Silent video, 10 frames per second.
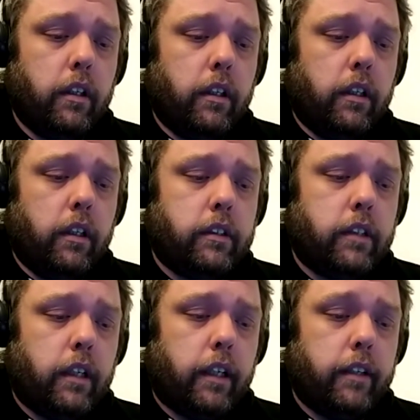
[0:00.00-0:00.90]
It's
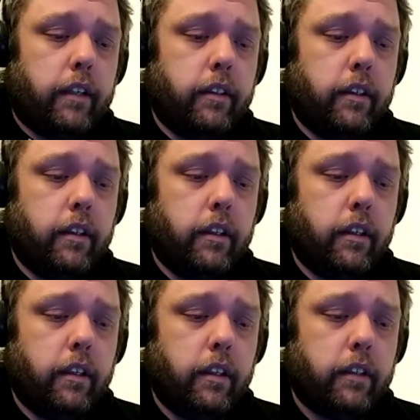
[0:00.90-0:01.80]
uh,
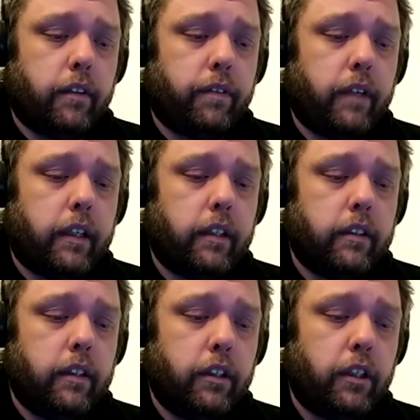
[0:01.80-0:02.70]
it's a fucking
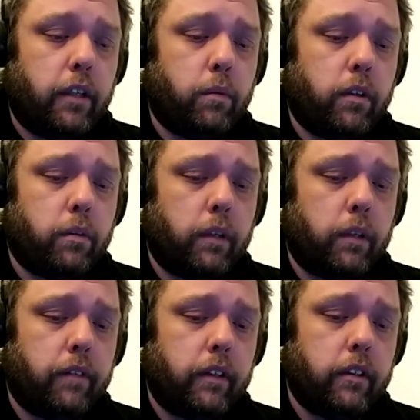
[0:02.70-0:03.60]
shitty world we
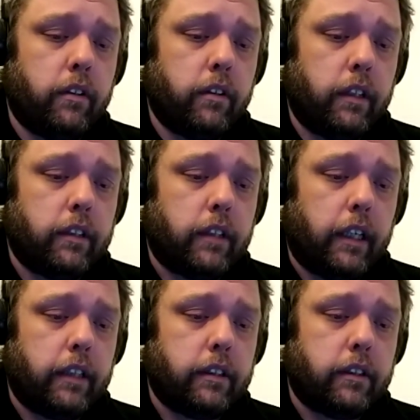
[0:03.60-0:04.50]
live in these days. It's